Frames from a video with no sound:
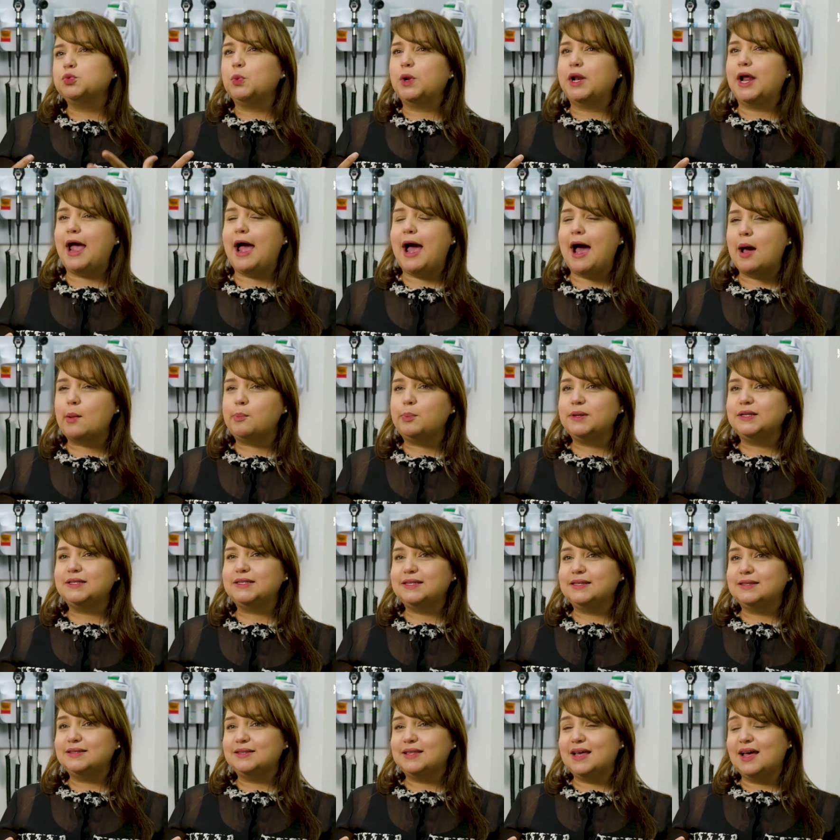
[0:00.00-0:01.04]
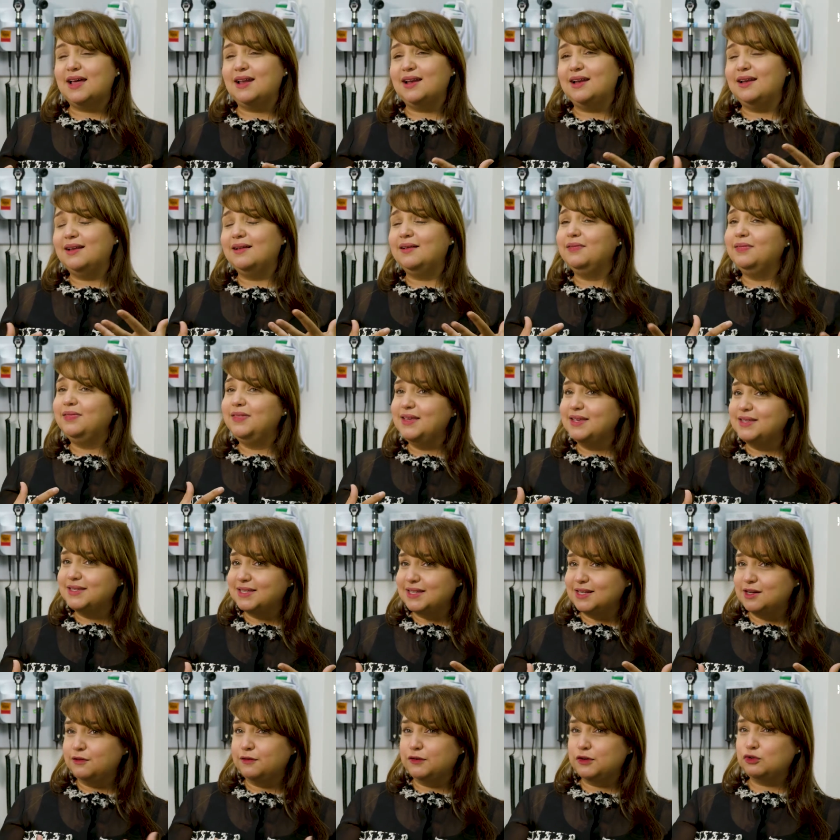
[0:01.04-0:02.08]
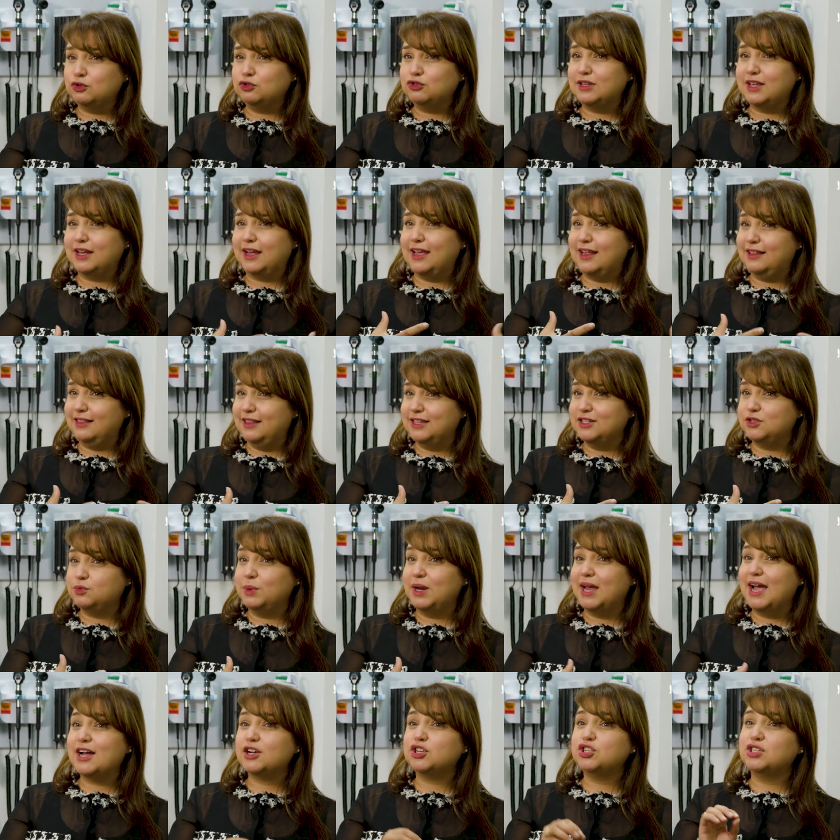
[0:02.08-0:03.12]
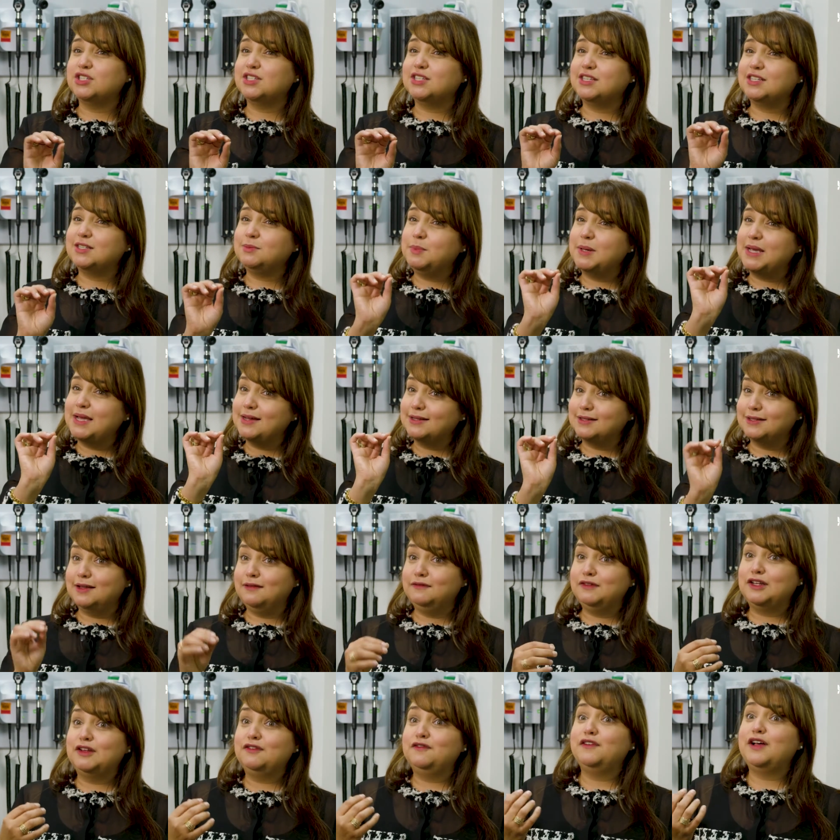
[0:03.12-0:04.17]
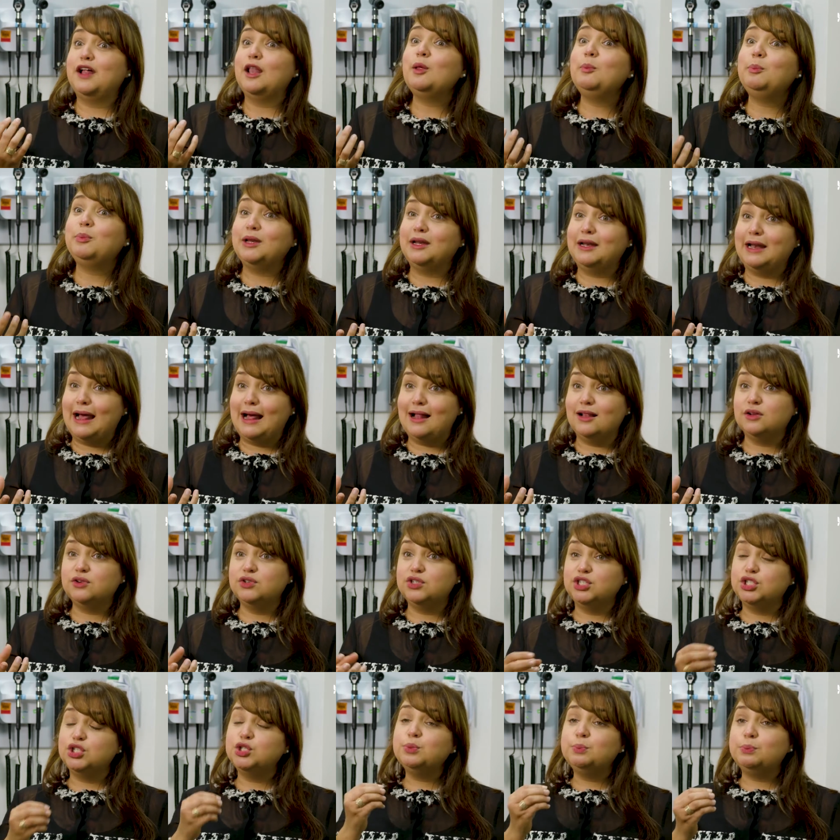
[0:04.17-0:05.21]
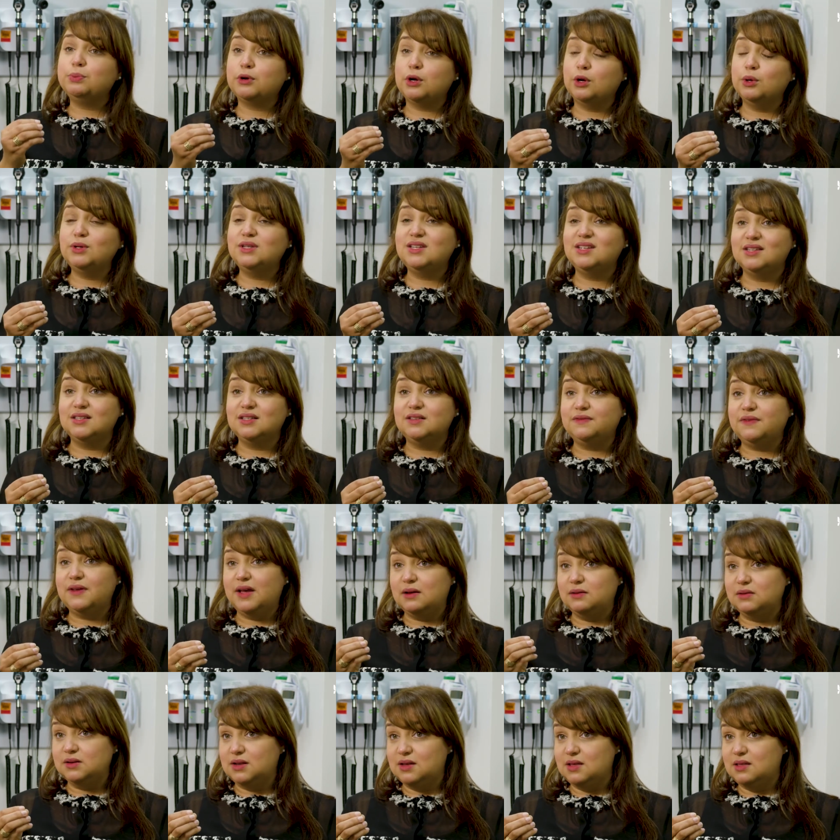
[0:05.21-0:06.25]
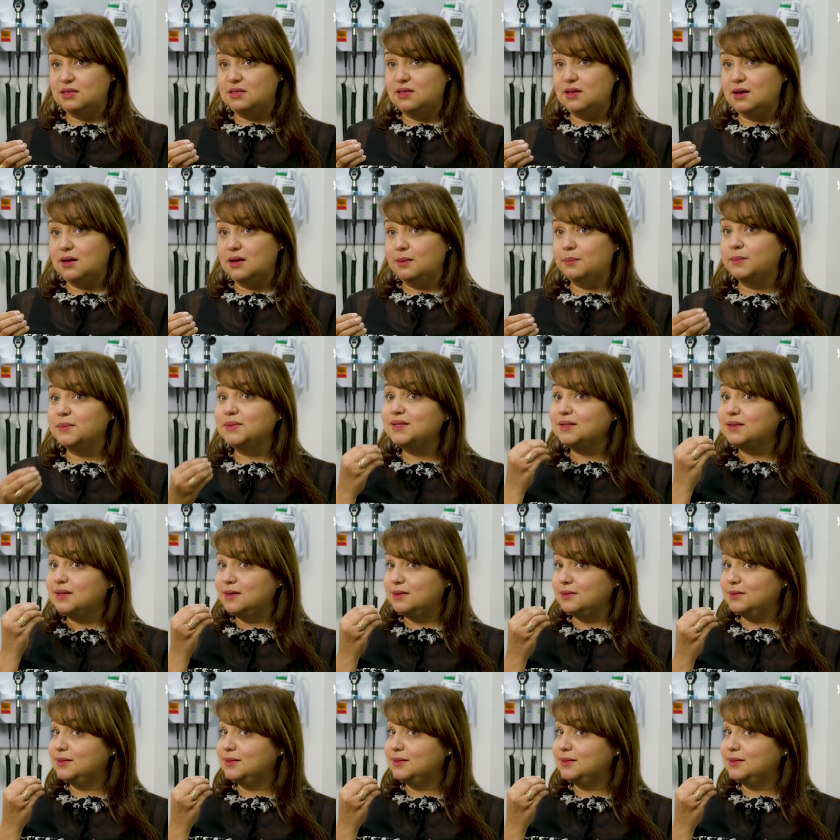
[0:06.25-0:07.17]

What happens is that these individuals that get these reactions is because they've developed an allergy to proteins found in the mosquito